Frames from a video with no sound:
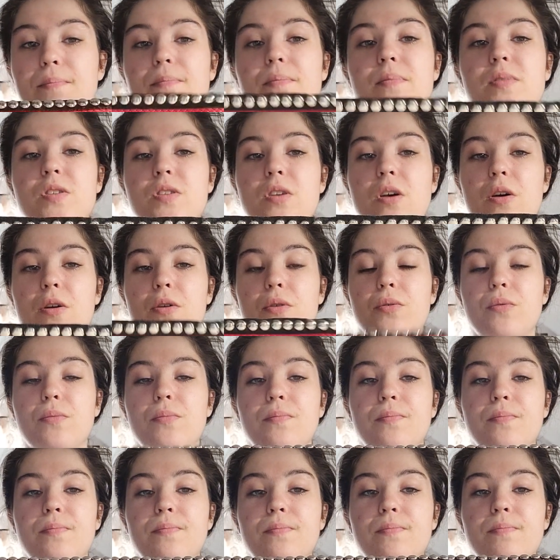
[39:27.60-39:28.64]
So
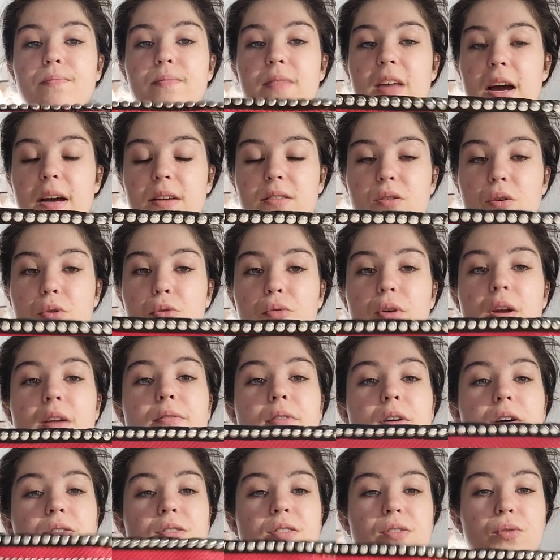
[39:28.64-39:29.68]
yeah, so 3
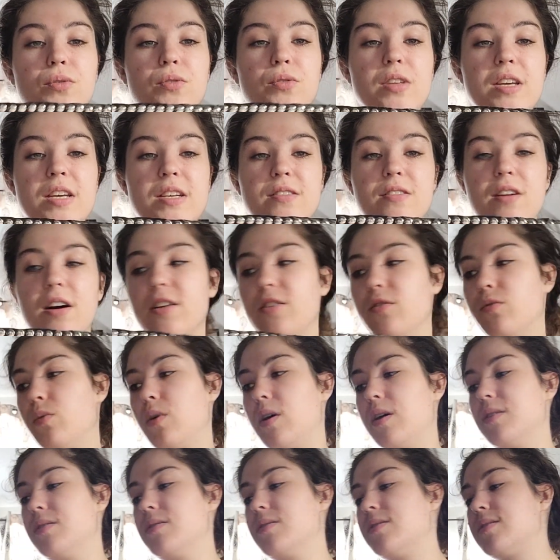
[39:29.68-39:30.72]
rows on these kind of
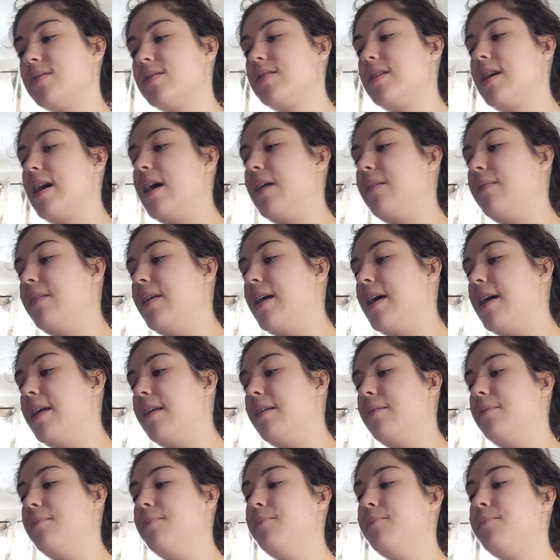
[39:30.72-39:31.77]
ones, and
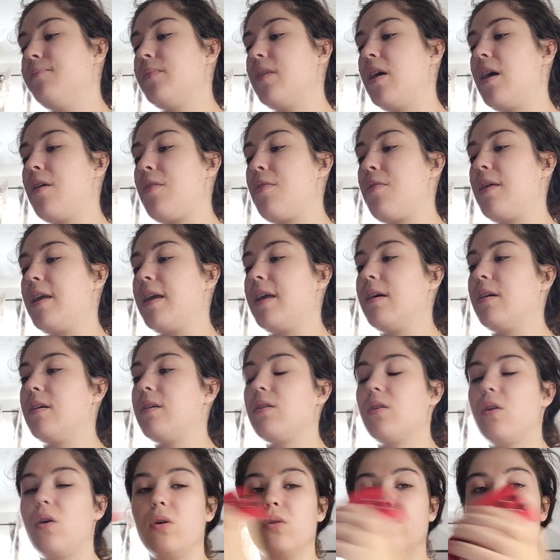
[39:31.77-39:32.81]
then I think
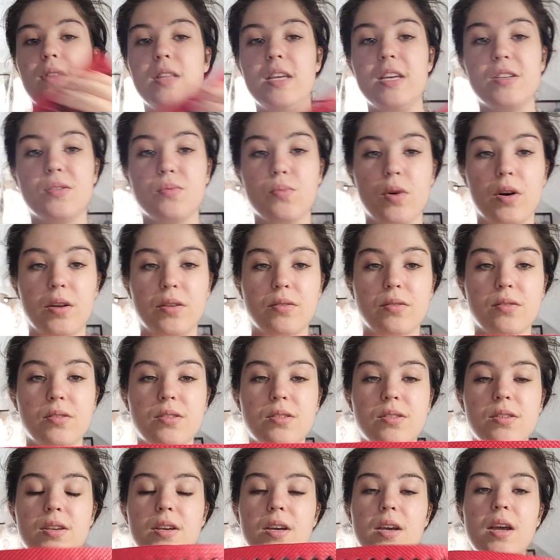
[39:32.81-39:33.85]
on these
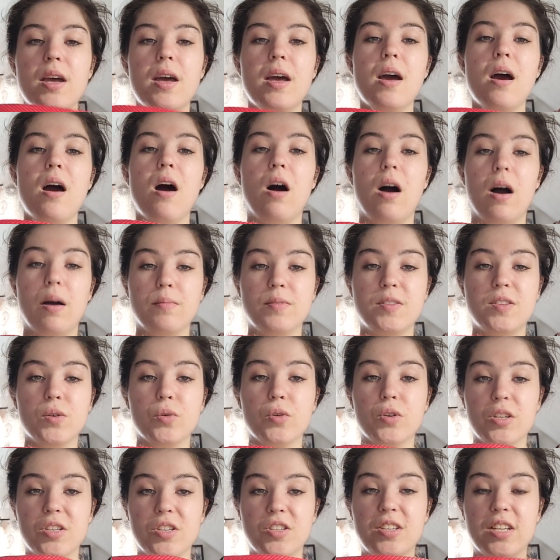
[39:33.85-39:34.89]
ones I'm still
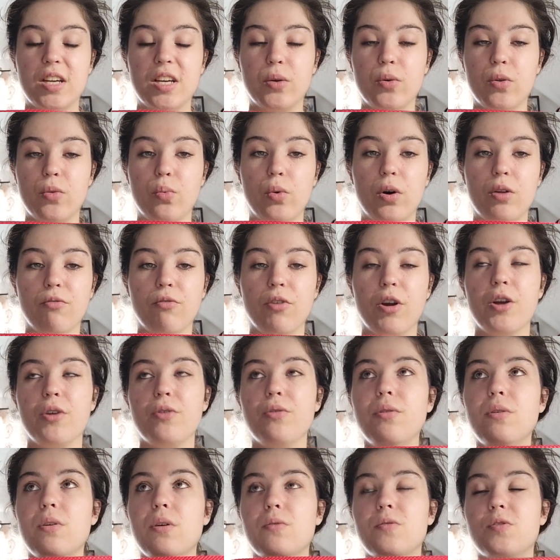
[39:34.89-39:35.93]
going to stick with 1
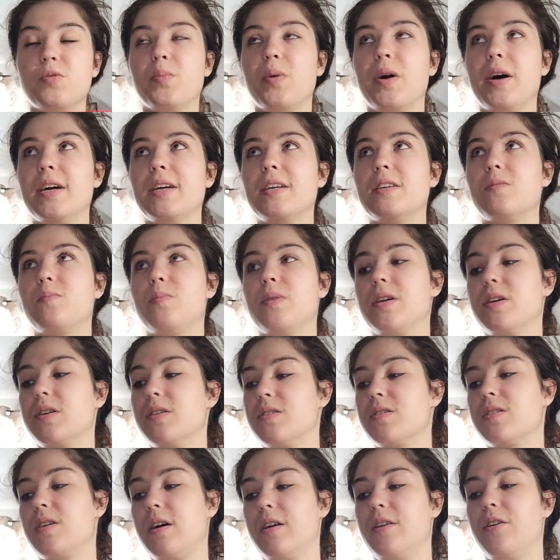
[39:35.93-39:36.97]
row of spikes
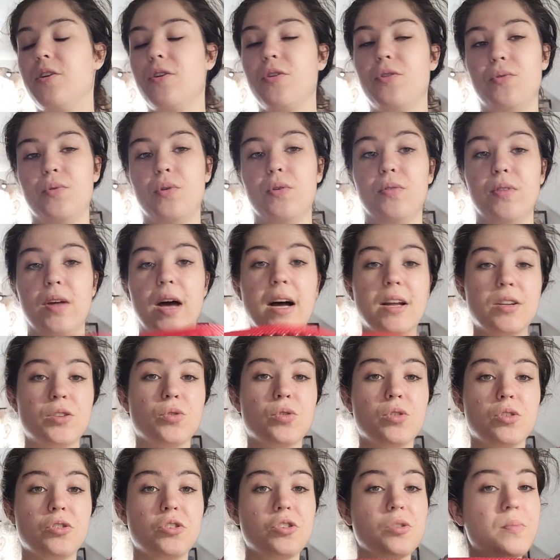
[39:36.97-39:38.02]
because I know on the actual
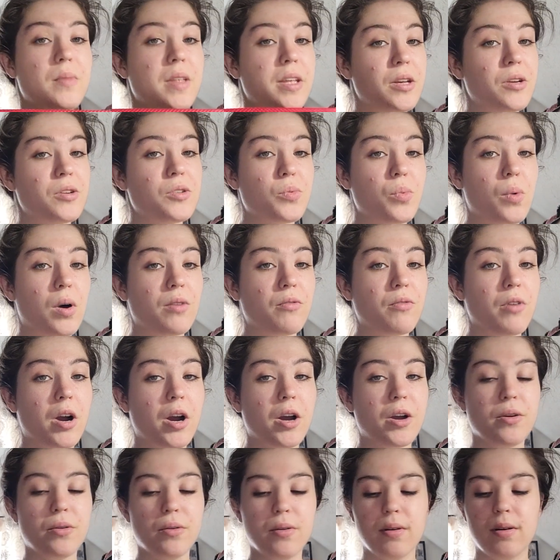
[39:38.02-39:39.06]
costume they use 1
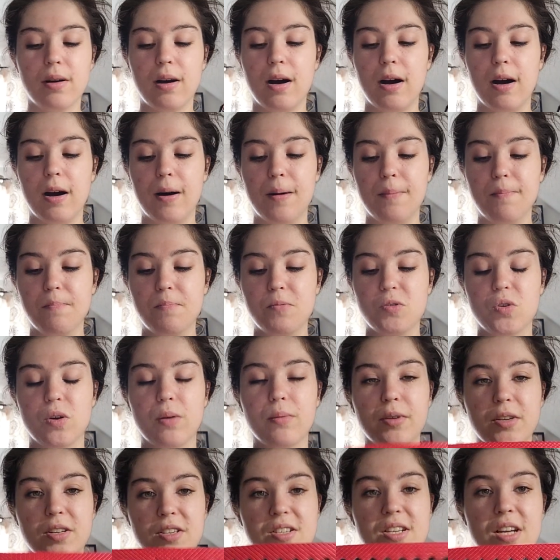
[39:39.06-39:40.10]
row, so I'm going
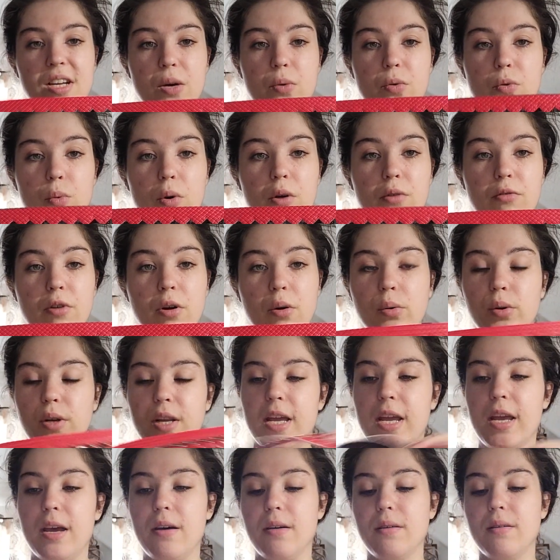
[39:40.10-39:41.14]
to stick with 1 row on
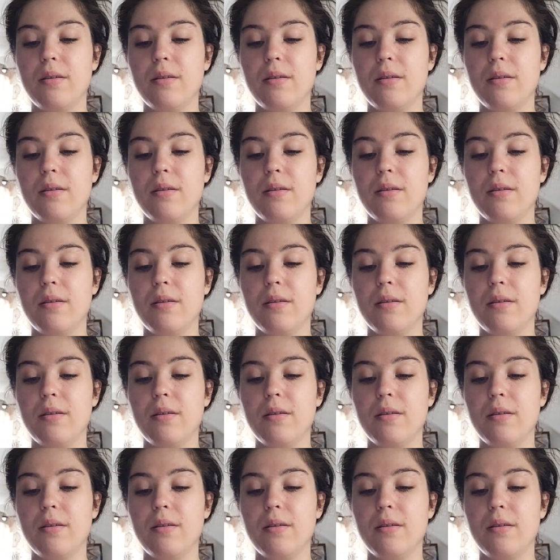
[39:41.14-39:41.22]
here.